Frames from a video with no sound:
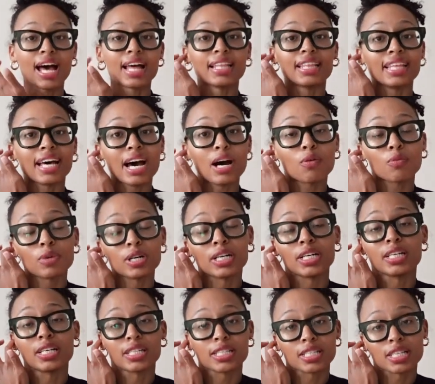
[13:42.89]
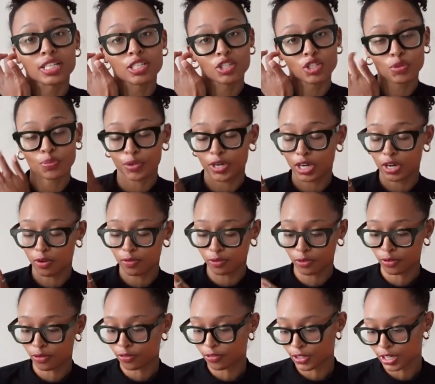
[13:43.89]
that was super
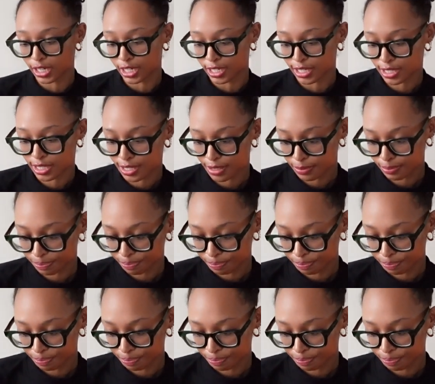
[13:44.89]
helpful for us.